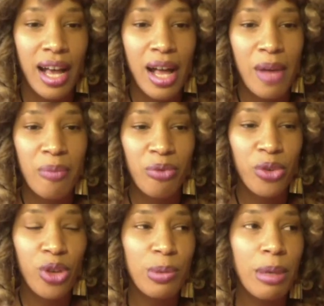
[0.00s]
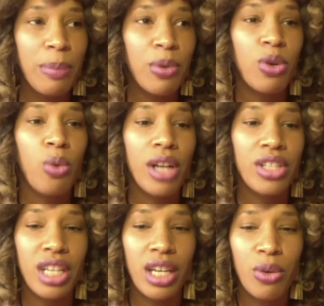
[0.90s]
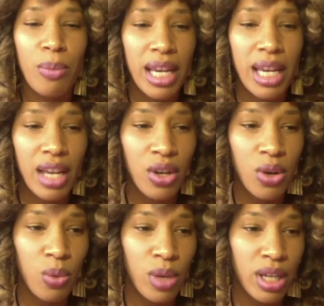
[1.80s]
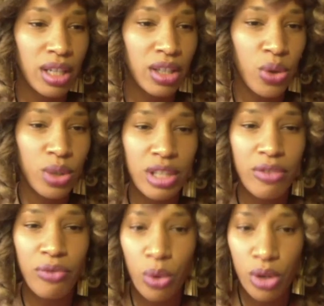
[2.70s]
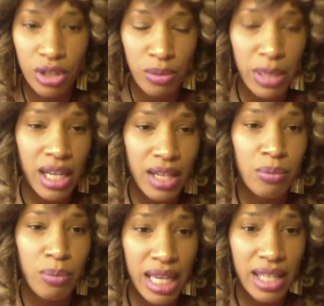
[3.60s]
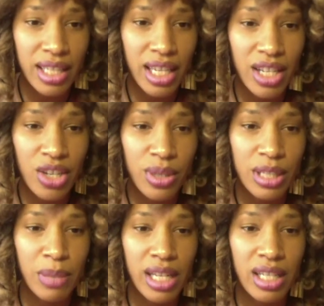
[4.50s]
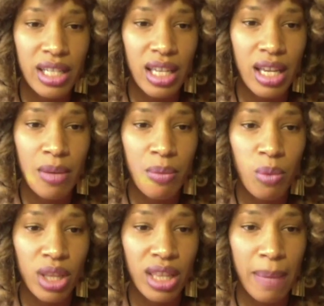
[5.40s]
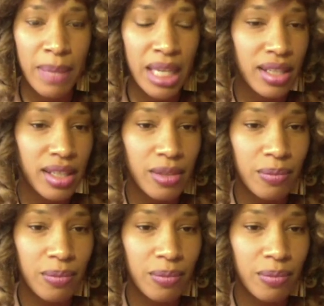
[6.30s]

For those people who are watching who may not know what locally foraged means, can you explain to them what that means?